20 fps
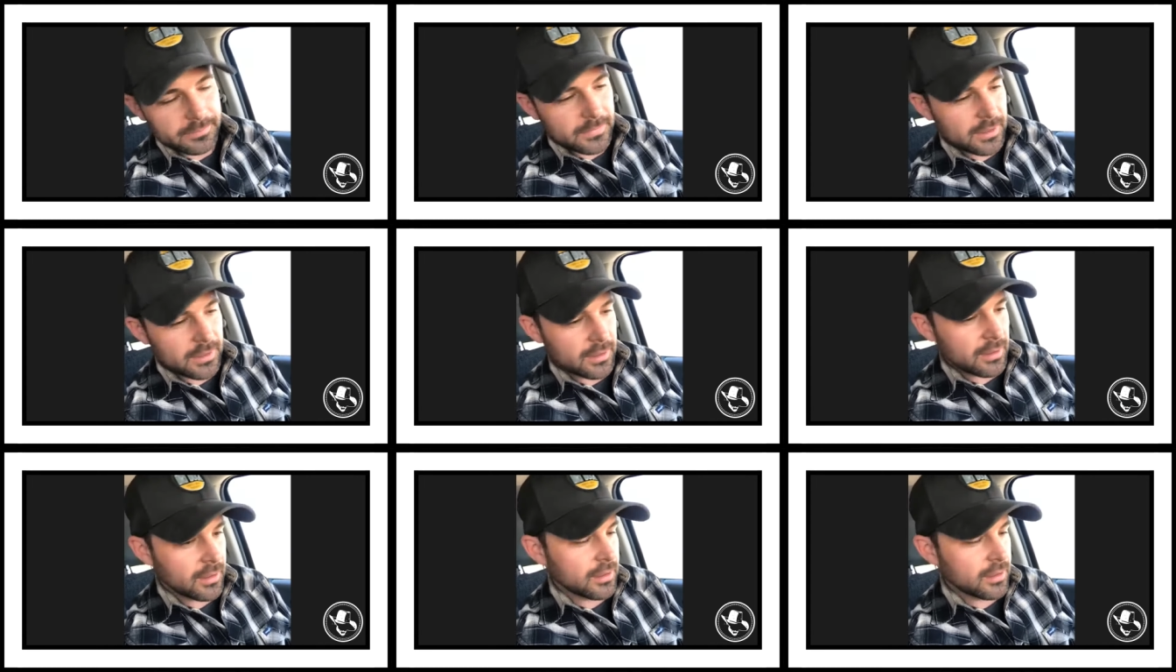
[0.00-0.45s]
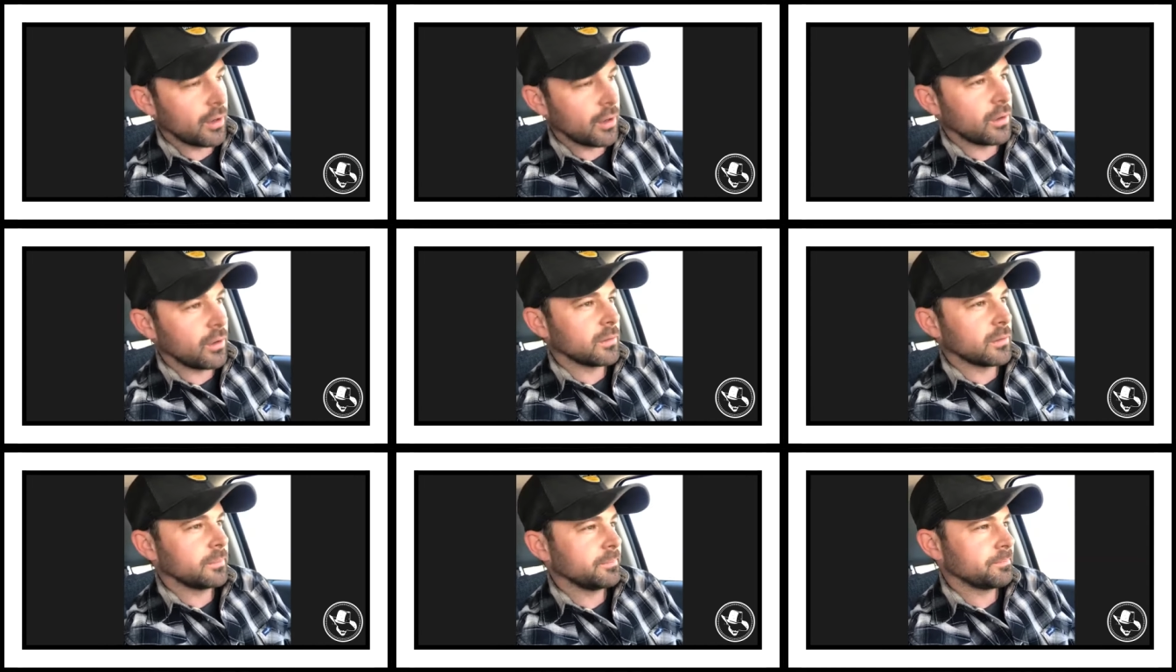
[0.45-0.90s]
a
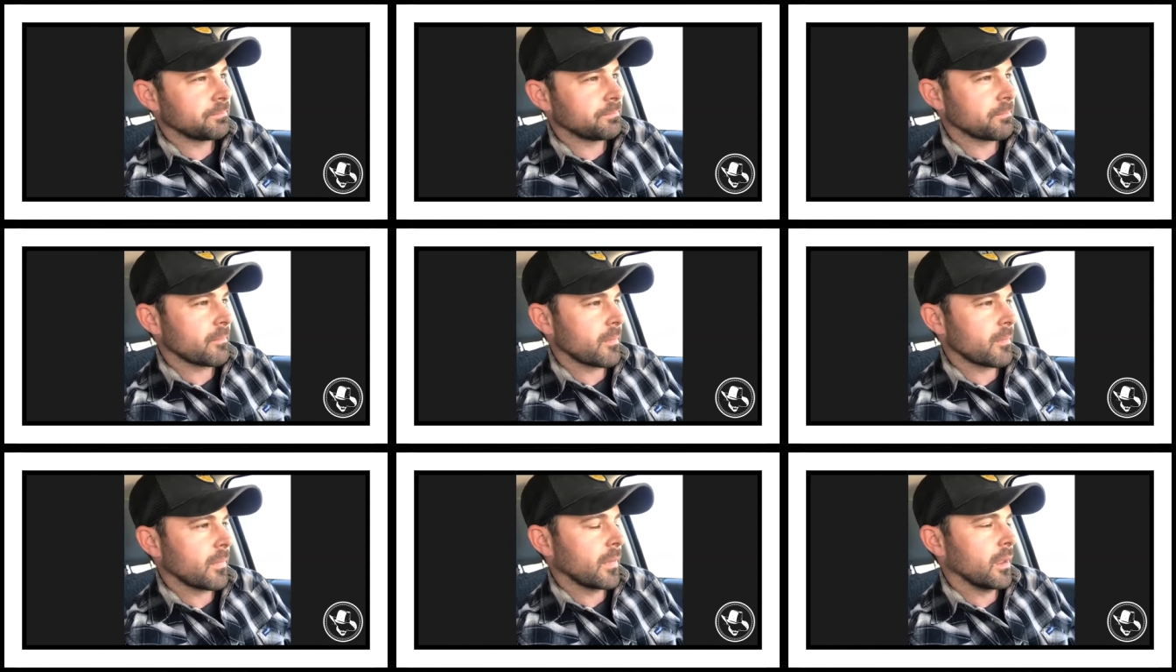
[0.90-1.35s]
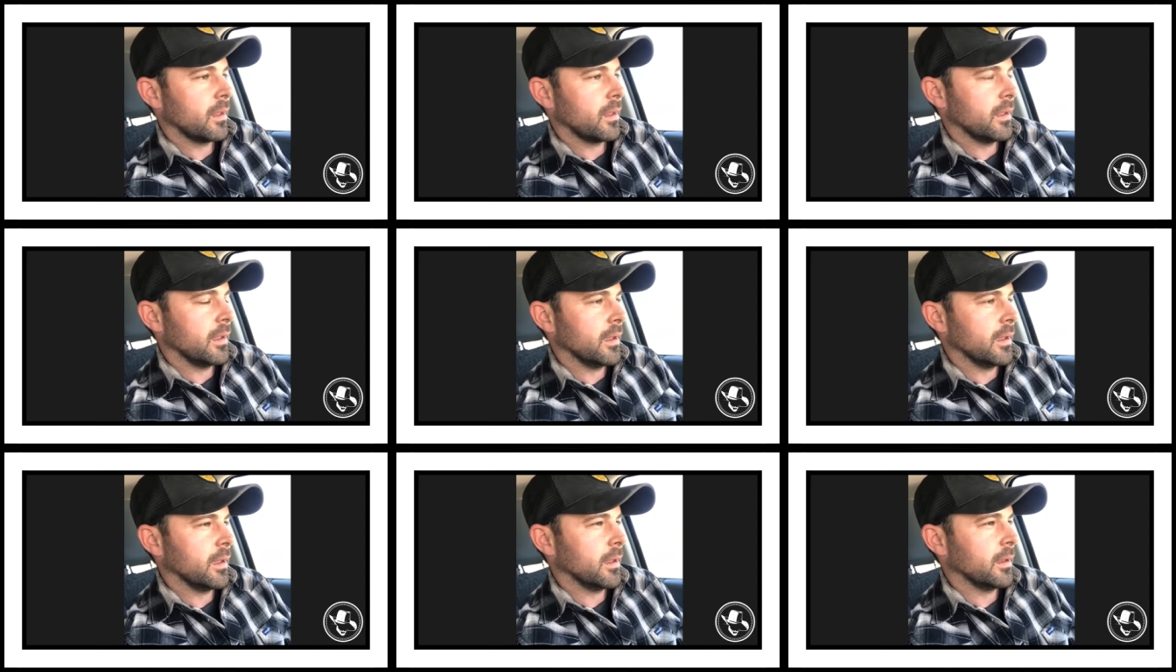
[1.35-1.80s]
colt,
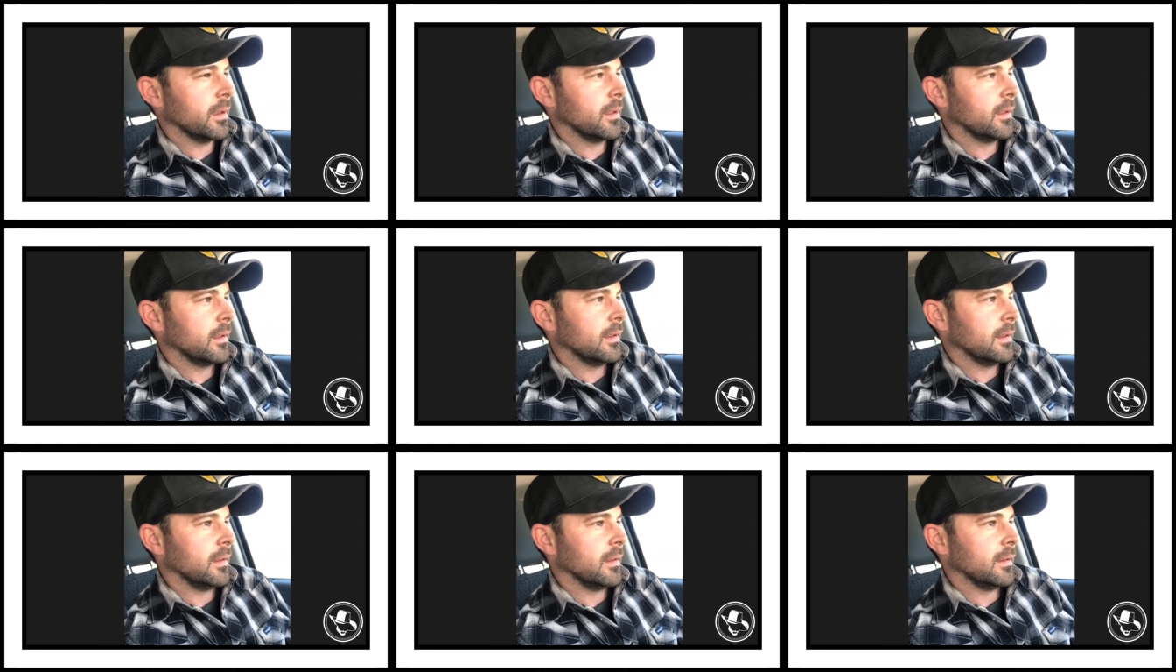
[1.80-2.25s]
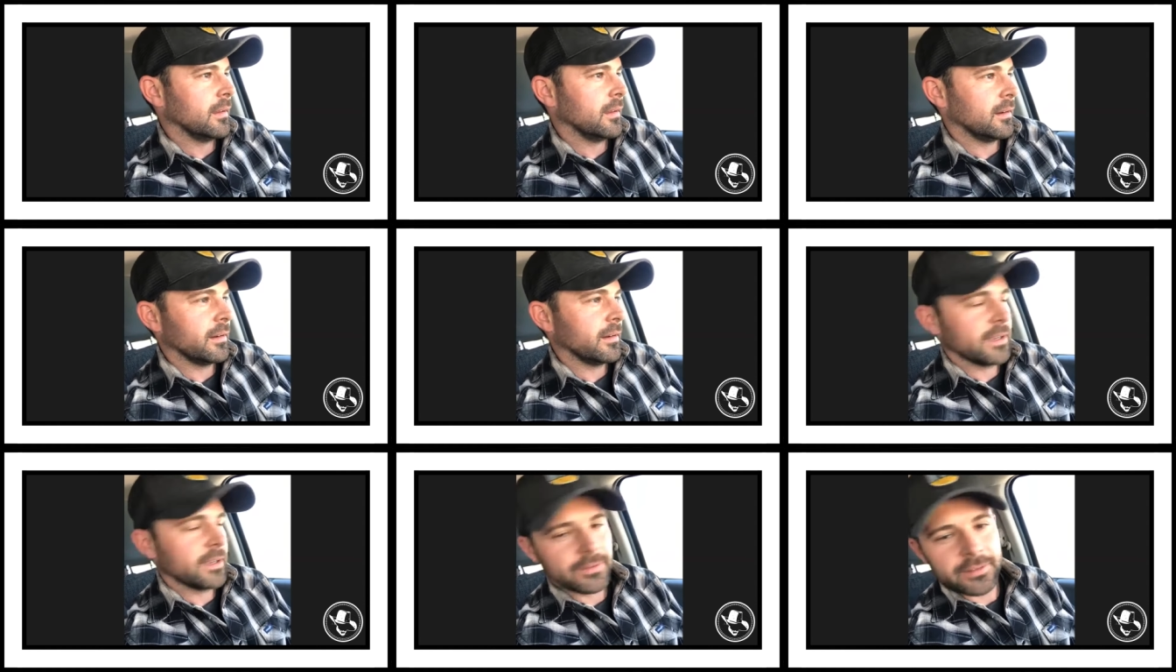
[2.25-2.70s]
and
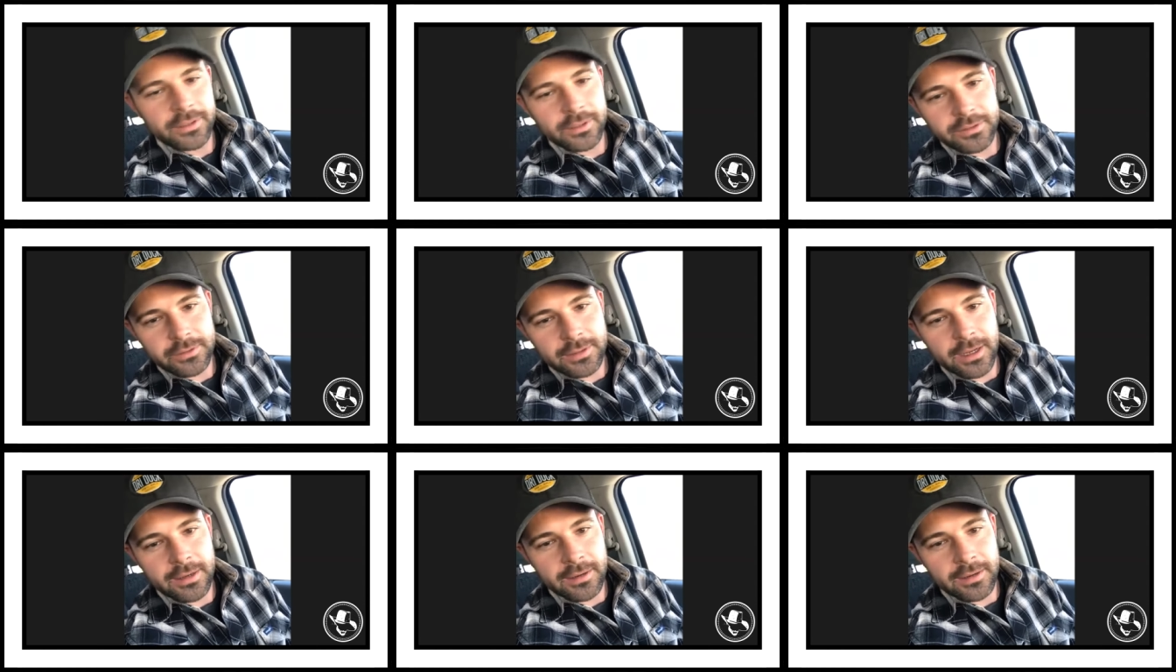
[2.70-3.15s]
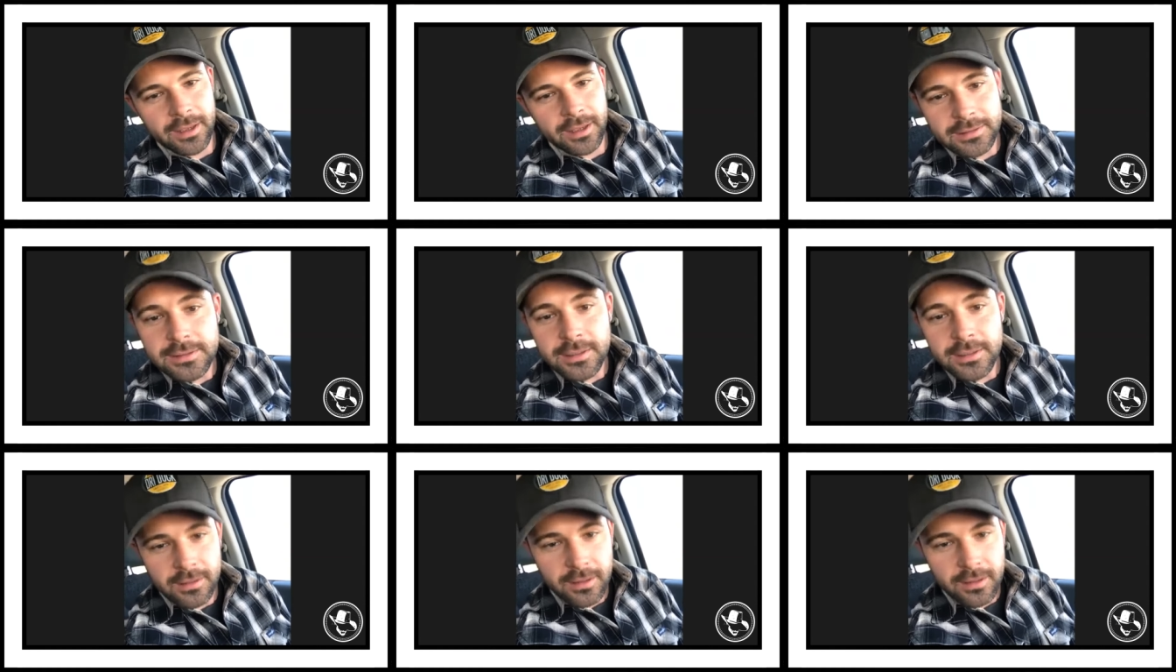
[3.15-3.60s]
all you have to do is write an
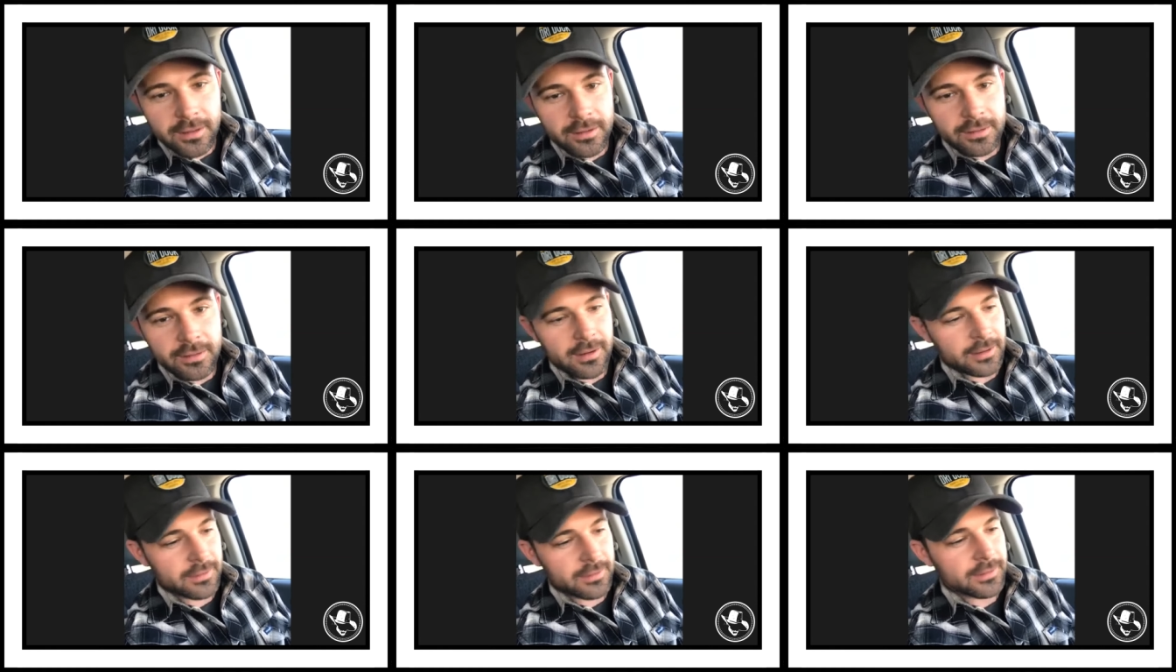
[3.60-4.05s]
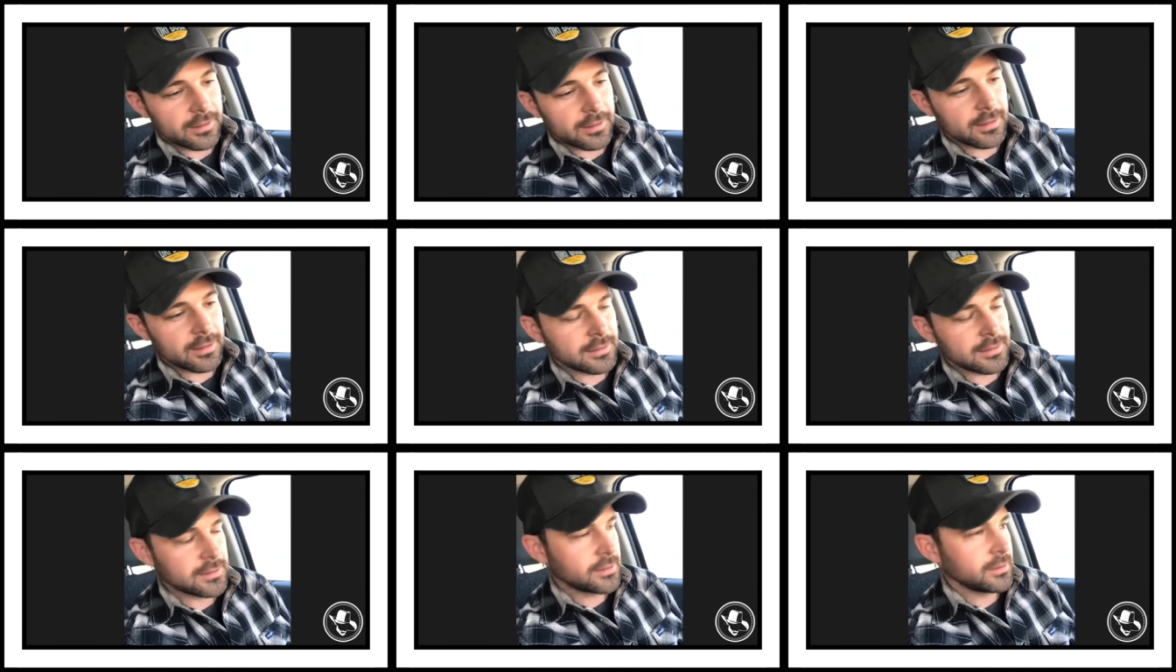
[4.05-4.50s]
essay to enter. And I think
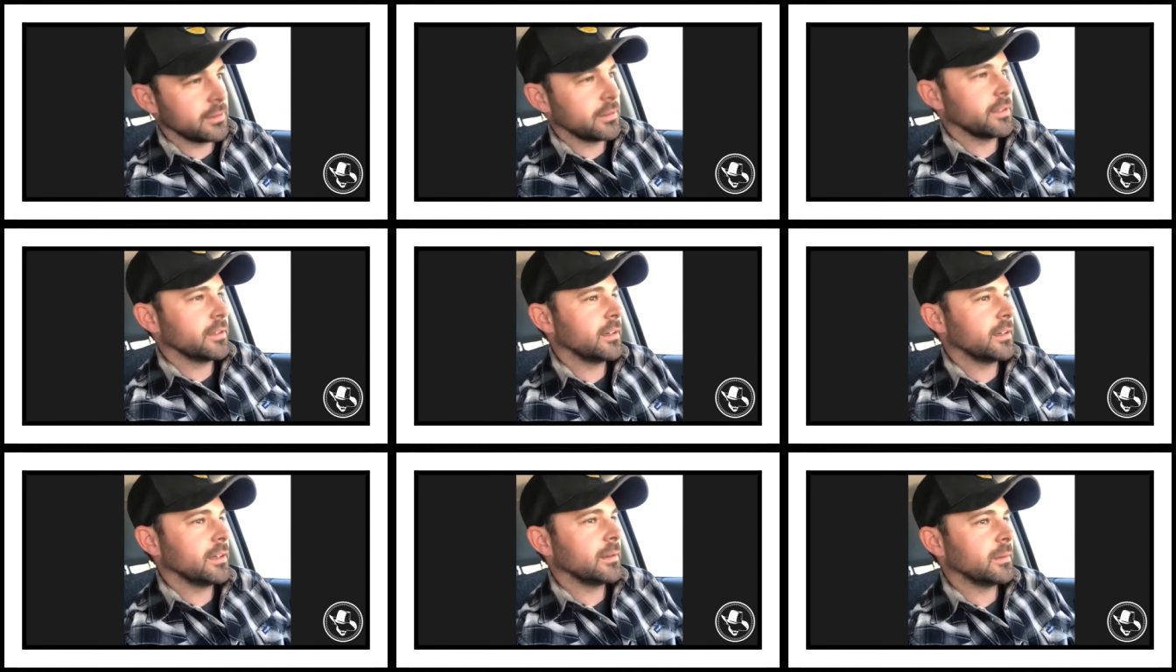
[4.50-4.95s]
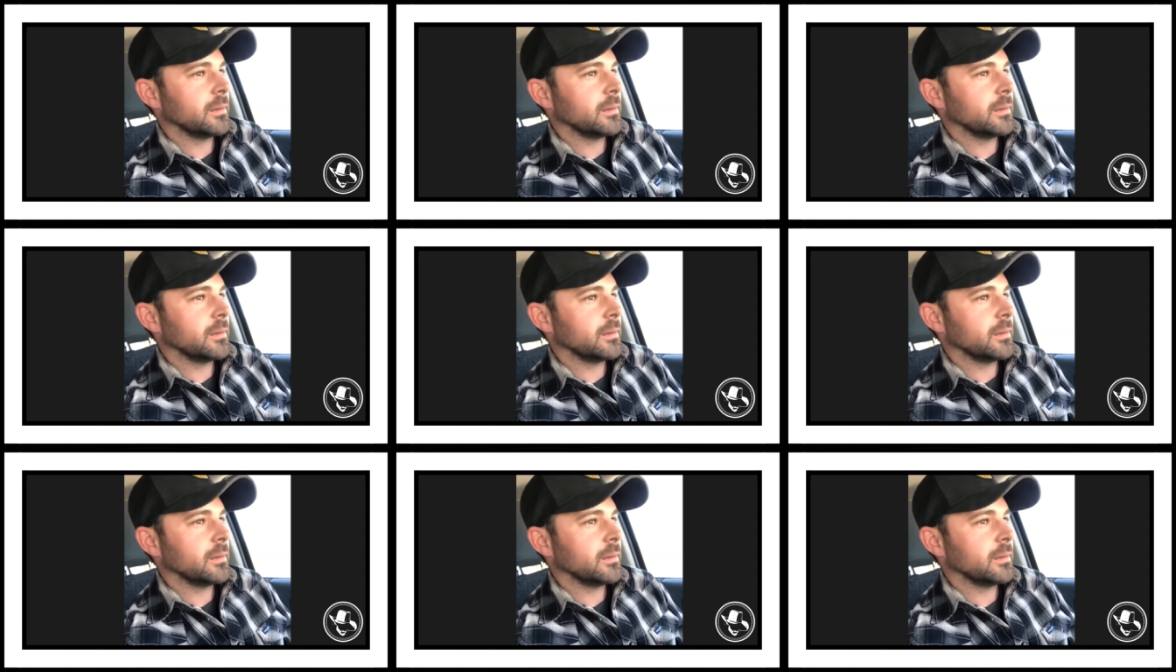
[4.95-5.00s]
Chris should do it."